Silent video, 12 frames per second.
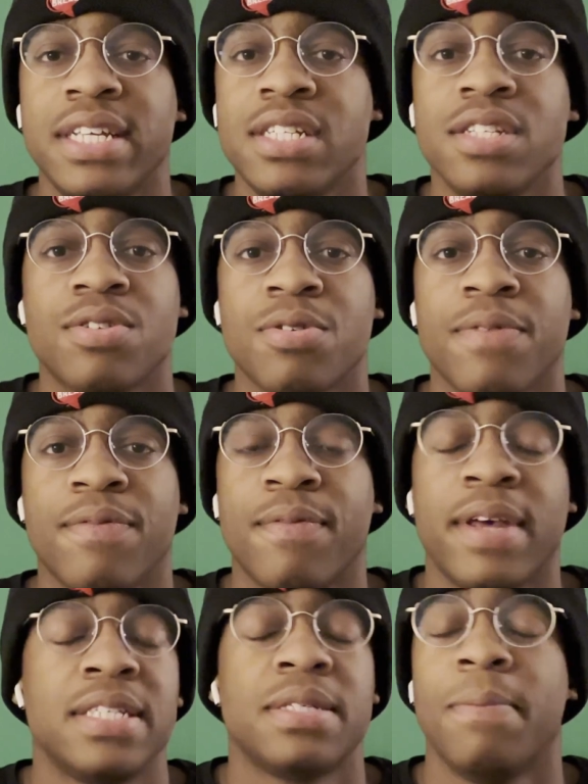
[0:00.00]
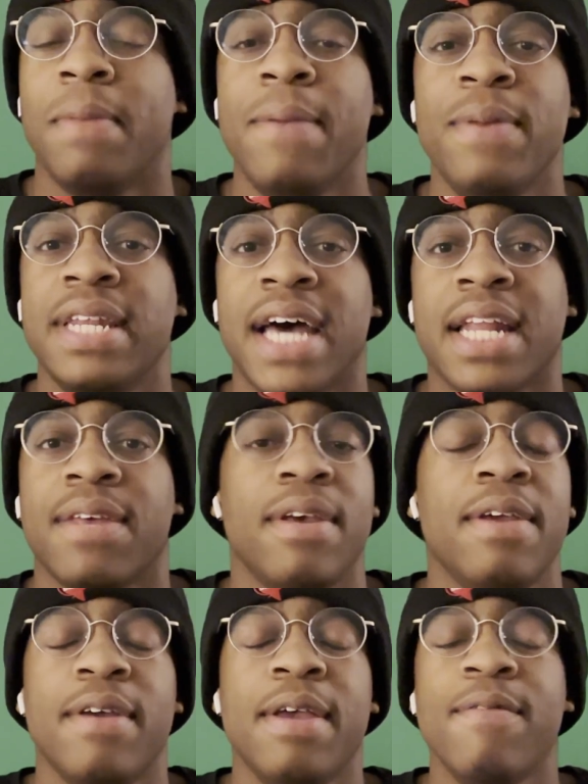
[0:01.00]
turn of events, maybe not
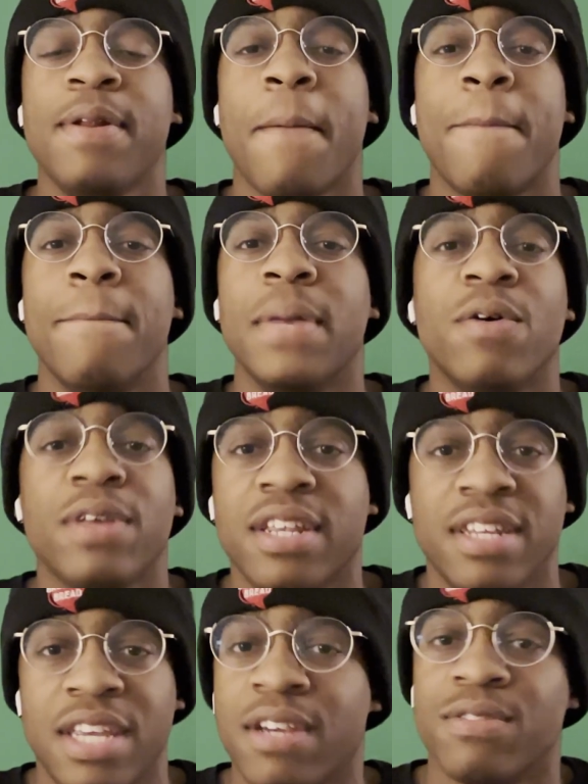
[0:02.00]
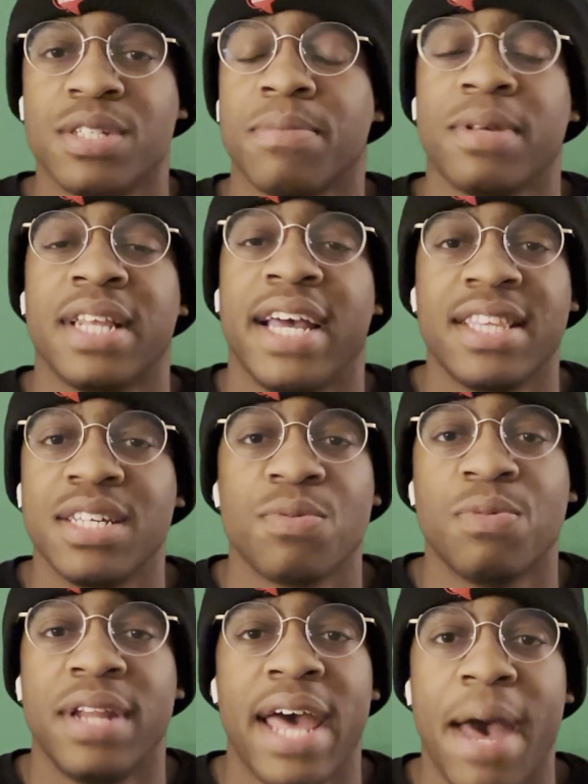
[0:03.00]
even a million years something like this
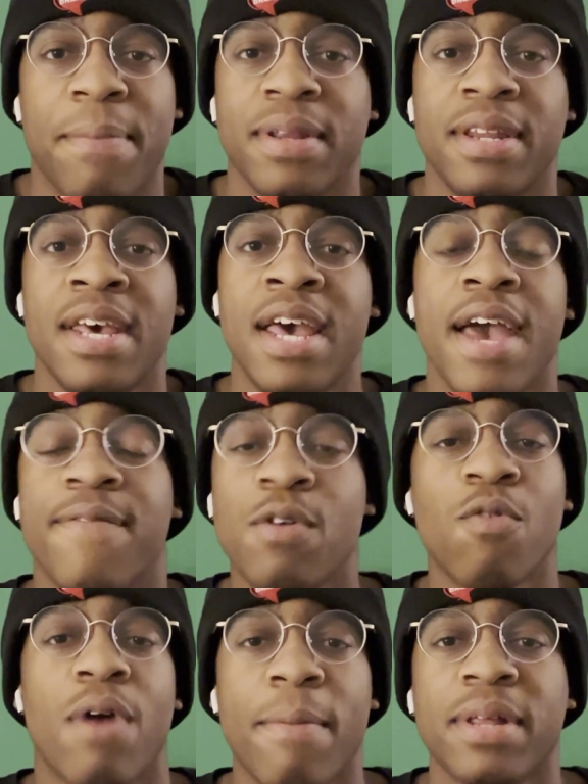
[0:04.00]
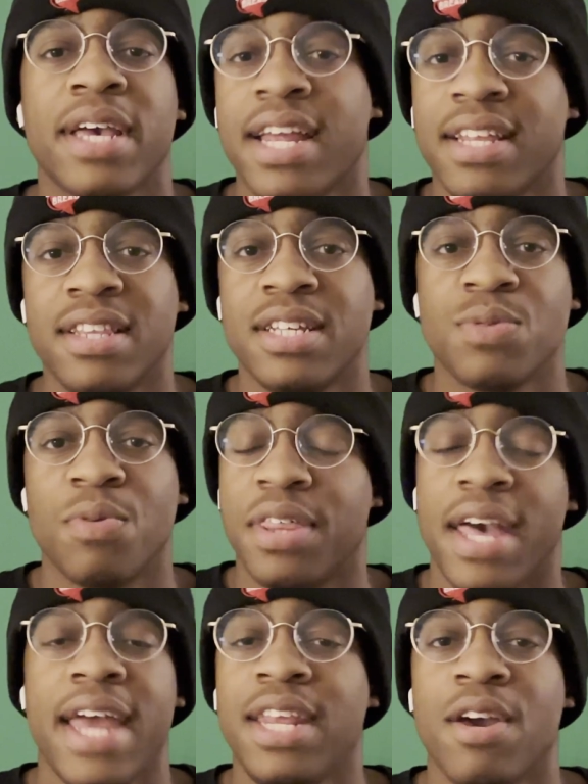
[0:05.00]
wouldn't happen. If you replicated this with
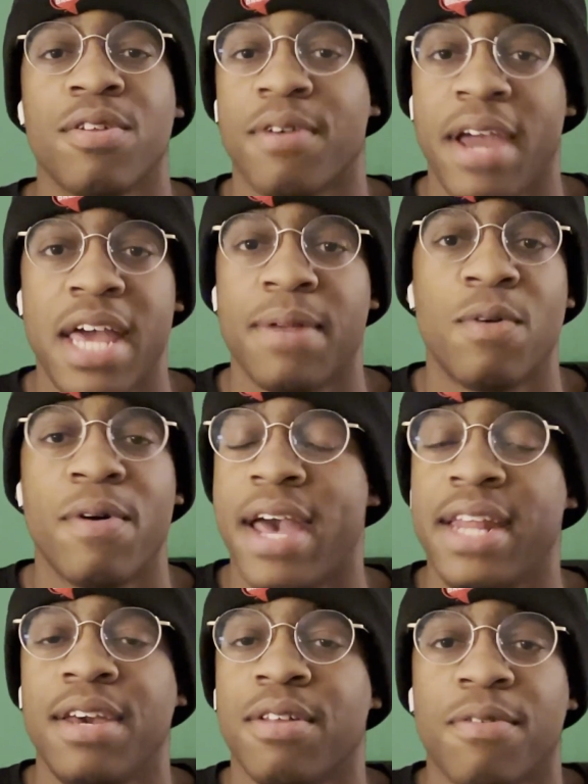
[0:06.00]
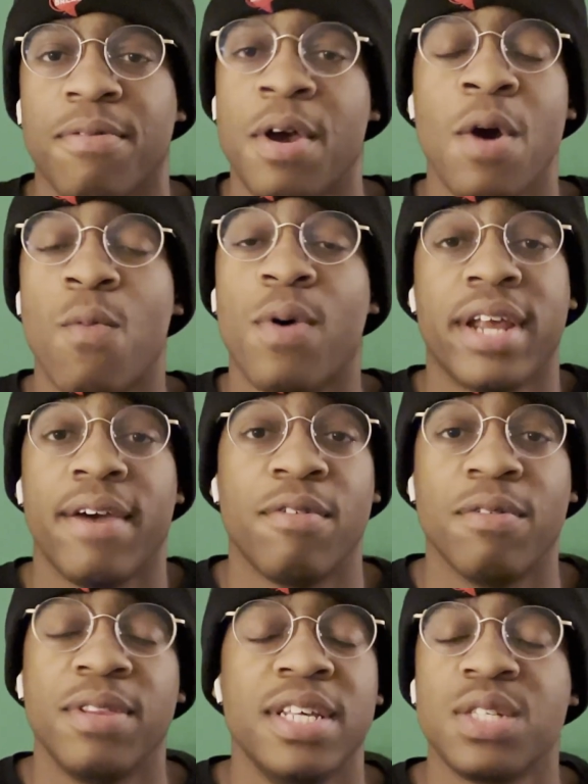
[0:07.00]
any other animal, any other
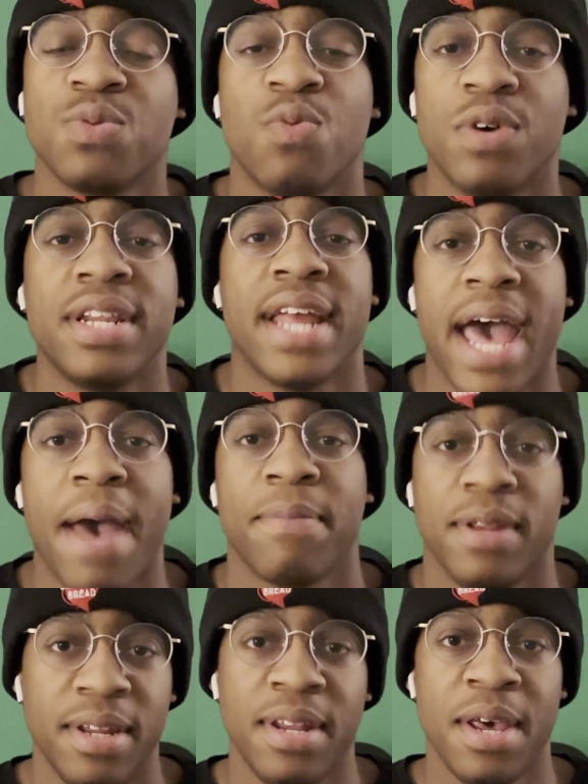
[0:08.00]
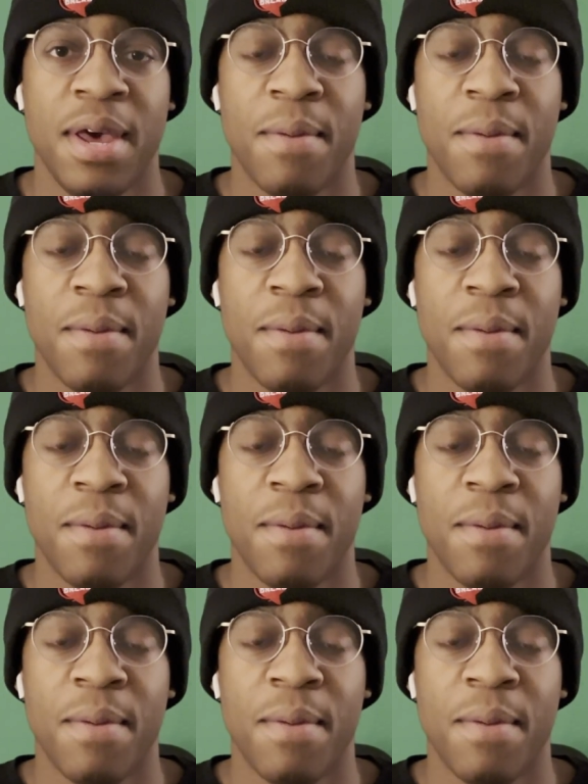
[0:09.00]
whatever, this wouldn't happen.